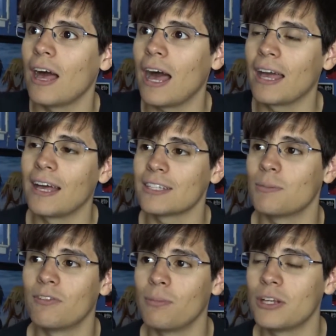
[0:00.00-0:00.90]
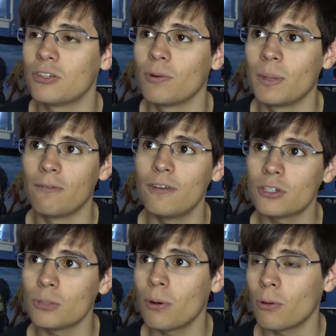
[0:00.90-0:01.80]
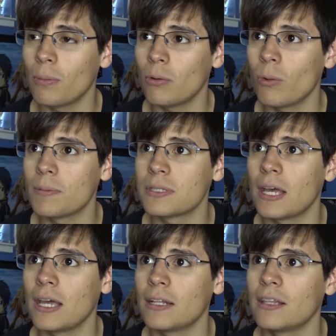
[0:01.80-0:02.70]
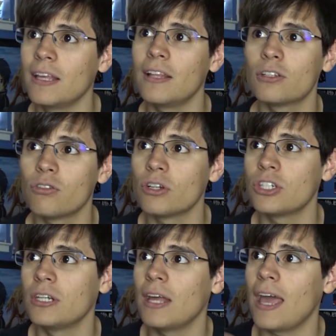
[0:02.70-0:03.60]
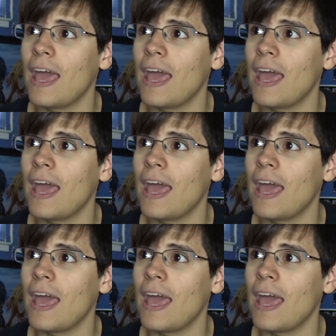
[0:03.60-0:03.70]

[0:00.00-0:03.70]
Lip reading: I got some information from the official Pokemon website, the English version,